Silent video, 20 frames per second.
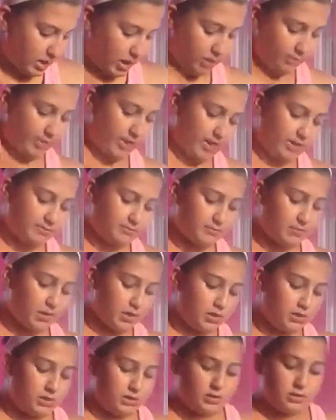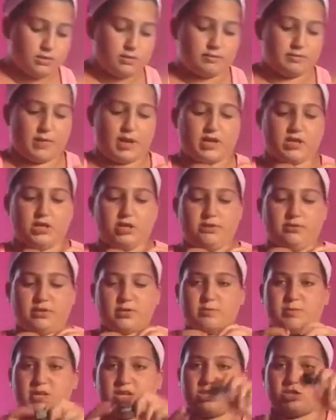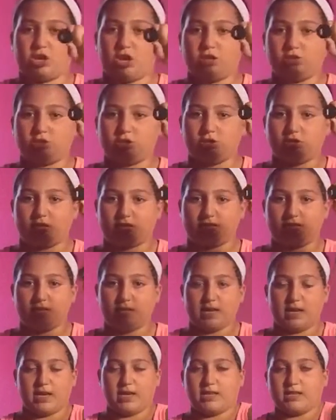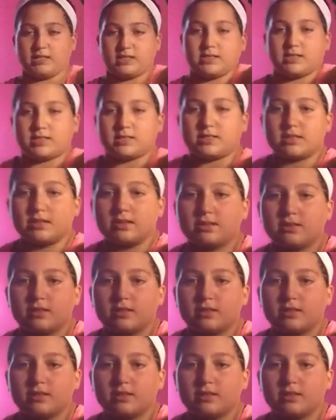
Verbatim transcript: Oh wait, my USB charger just in case,